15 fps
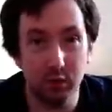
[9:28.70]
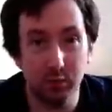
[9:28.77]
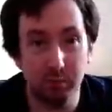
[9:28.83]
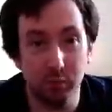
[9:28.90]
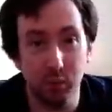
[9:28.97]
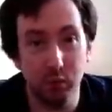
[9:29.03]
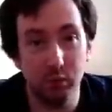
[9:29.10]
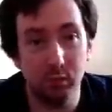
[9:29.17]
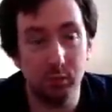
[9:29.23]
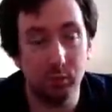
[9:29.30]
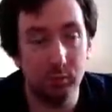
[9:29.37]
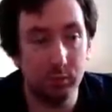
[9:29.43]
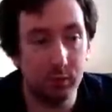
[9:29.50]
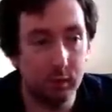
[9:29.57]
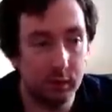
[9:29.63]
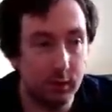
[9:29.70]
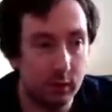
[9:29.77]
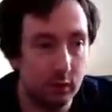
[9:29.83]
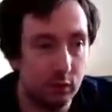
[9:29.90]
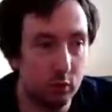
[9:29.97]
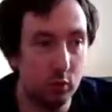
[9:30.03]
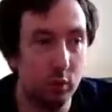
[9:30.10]
possible, but
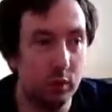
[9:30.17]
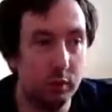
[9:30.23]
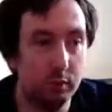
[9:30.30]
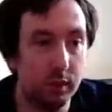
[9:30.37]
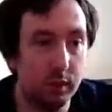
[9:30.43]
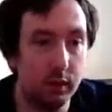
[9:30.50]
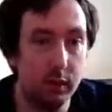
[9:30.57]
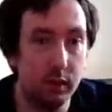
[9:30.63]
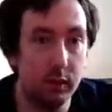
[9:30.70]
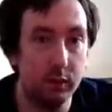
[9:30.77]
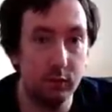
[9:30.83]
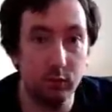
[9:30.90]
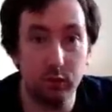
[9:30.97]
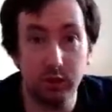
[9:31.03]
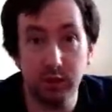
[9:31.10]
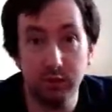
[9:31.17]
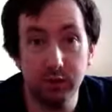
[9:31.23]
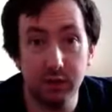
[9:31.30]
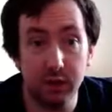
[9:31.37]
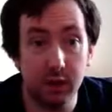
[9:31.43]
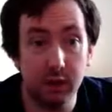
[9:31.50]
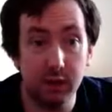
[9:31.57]
don't worry about it, you'll definitely
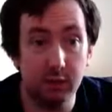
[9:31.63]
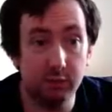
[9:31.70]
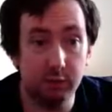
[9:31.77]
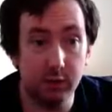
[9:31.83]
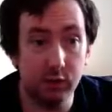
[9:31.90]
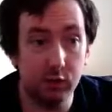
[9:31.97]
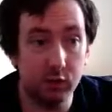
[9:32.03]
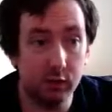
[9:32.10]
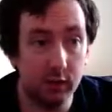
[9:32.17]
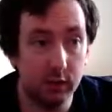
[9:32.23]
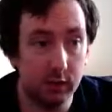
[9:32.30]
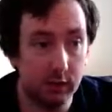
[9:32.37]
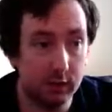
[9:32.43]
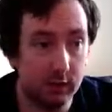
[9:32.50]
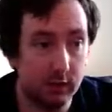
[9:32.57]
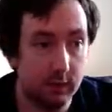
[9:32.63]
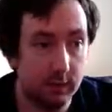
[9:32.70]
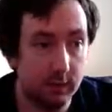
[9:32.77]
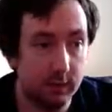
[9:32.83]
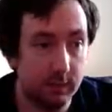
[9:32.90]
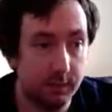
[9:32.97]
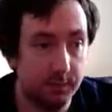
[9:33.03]
get it eventually.
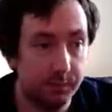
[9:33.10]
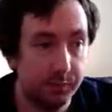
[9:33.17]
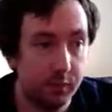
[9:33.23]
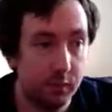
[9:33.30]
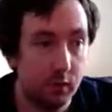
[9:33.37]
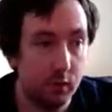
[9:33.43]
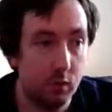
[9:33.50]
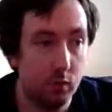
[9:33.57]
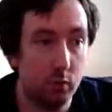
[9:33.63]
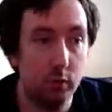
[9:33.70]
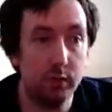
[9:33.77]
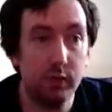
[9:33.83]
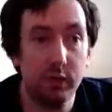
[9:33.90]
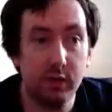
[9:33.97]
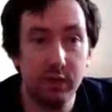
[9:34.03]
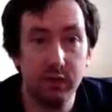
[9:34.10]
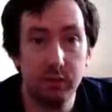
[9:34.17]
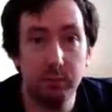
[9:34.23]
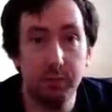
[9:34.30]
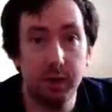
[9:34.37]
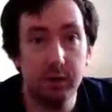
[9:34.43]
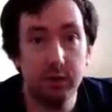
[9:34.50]
What would I say is the
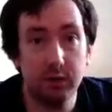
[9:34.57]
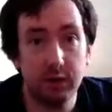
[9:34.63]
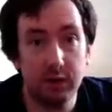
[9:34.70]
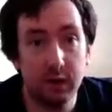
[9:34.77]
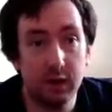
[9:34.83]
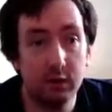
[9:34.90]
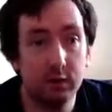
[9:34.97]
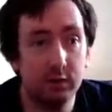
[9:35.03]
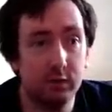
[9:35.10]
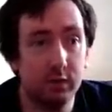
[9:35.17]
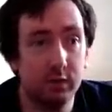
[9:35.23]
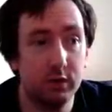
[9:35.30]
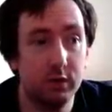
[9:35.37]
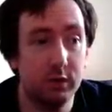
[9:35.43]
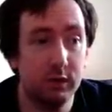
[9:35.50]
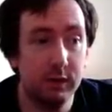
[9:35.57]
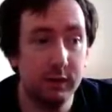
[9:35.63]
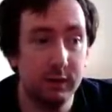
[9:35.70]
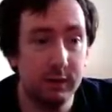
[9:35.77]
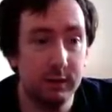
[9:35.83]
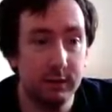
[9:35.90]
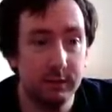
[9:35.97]
best class for
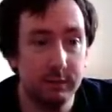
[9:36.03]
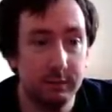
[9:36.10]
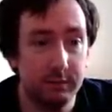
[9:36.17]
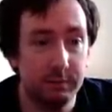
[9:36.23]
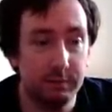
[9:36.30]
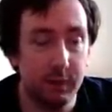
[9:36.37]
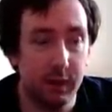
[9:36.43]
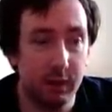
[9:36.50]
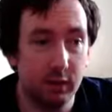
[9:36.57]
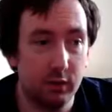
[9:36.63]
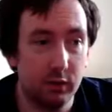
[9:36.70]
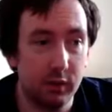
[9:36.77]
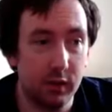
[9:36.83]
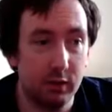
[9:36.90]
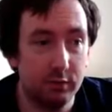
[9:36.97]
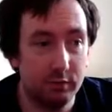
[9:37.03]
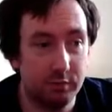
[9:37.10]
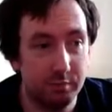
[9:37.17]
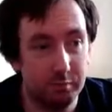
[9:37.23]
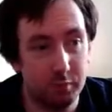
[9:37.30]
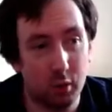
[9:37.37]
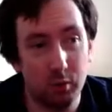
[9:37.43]
Hell on Earth?
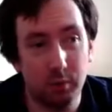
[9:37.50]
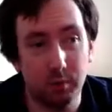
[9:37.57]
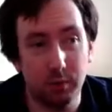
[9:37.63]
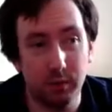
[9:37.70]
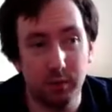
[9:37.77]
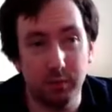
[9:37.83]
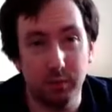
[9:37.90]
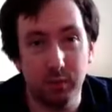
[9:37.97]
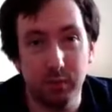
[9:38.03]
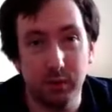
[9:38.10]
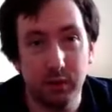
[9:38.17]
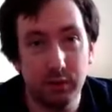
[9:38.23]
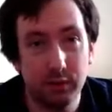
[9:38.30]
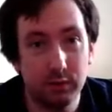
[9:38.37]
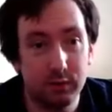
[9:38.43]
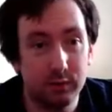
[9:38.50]
Probably Berserker.